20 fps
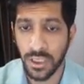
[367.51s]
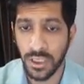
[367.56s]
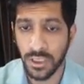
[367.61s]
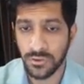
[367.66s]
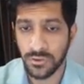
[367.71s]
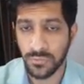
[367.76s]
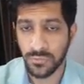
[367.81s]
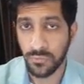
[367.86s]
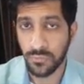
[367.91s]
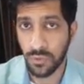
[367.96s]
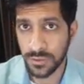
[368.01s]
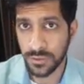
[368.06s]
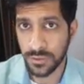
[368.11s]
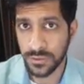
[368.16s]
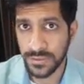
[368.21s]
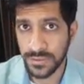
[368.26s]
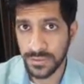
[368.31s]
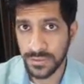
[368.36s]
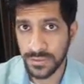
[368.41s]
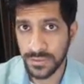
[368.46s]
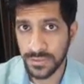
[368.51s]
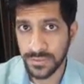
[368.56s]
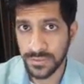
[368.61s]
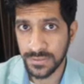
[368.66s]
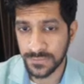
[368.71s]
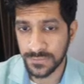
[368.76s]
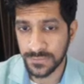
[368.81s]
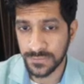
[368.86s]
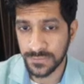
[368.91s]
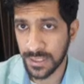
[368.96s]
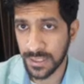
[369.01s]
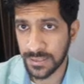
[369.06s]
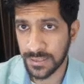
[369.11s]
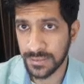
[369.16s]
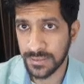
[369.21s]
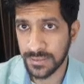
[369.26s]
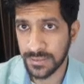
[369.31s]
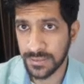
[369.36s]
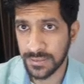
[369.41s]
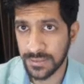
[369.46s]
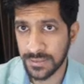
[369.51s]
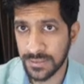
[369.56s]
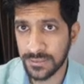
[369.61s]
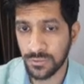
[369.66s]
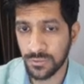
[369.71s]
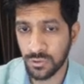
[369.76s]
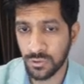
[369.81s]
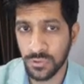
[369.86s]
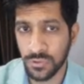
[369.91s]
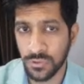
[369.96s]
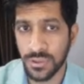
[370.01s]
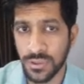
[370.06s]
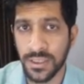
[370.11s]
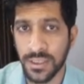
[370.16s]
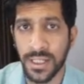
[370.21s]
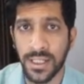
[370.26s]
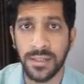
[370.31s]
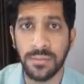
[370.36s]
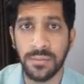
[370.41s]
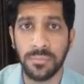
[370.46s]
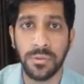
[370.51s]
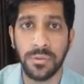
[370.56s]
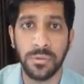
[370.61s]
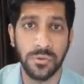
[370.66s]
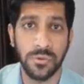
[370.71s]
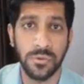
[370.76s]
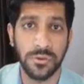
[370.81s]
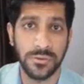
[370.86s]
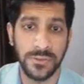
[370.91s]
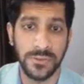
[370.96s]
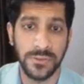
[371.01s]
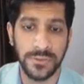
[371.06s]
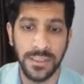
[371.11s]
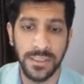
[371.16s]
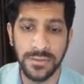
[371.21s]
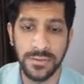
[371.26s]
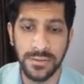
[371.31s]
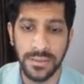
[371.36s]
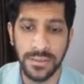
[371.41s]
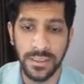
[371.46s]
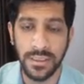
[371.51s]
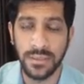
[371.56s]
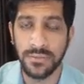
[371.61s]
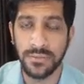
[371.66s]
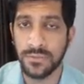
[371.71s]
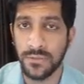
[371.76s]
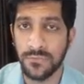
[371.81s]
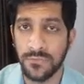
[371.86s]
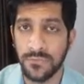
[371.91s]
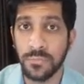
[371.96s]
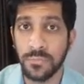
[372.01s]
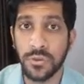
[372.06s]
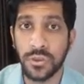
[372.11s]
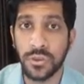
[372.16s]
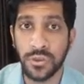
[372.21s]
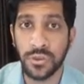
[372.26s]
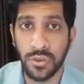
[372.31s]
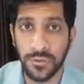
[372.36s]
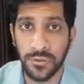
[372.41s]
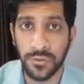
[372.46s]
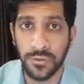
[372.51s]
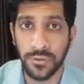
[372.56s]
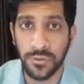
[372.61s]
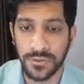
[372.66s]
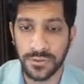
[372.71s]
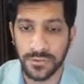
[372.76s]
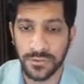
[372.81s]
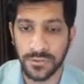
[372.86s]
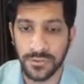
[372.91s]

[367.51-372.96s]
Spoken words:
So for this, it is written like this. So to remove the direct proportional sign, we have to put a constant.